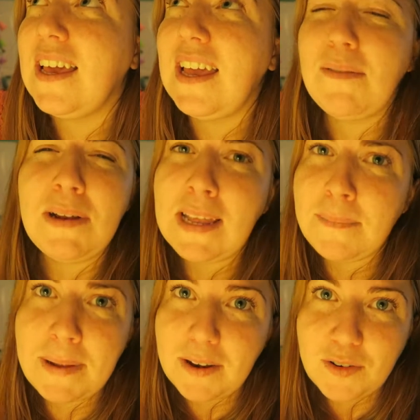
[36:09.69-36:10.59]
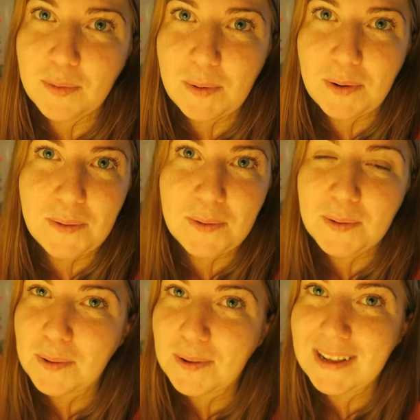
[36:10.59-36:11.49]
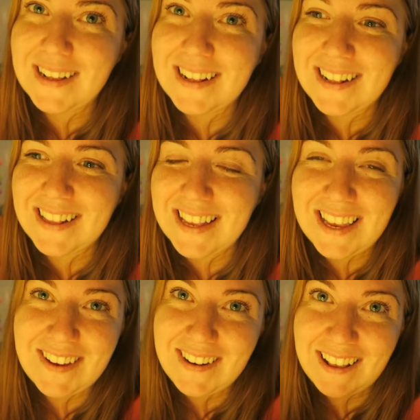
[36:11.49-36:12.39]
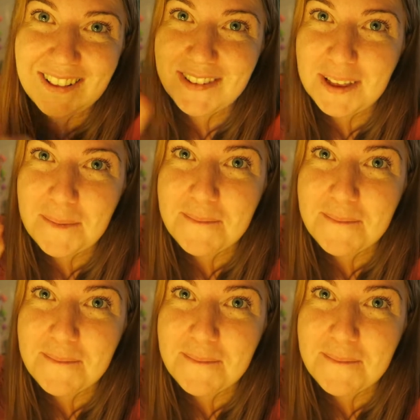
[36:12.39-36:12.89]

it will get better tomorrow. So see you next week.